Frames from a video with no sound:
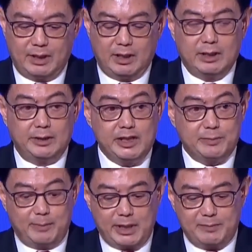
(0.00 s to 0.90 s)
This
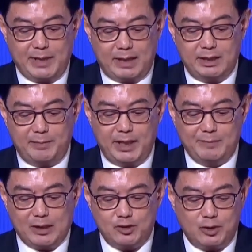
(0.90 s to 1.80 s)
must be underpinned by
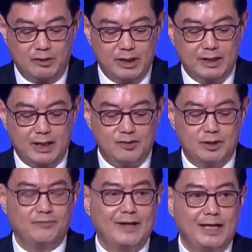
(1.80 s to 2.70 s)
strong international
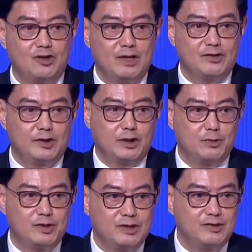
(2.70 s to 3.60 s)
financial
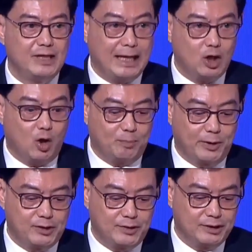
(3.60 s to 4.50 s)
institutions and
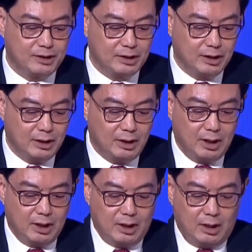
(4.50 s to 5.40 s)
cooperation.
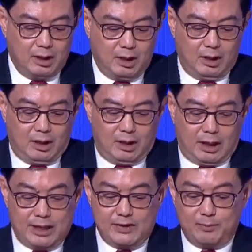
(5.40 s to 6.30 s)
It
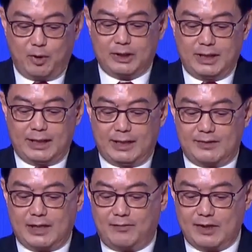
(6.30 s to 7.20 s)
is important that there are
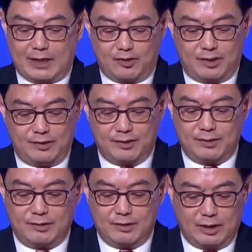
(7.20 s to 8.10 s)
several
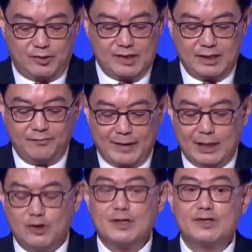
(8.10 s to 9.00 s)
sessions addressing
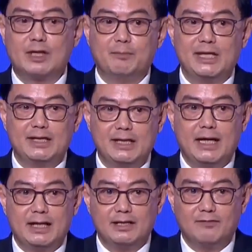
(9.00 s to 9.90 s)
financial stability
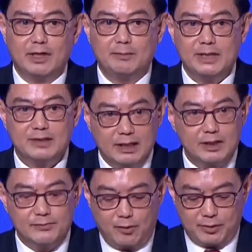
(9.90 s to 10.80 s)
and development in this
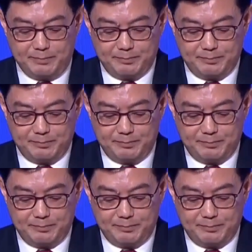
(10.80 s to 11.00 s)
forum.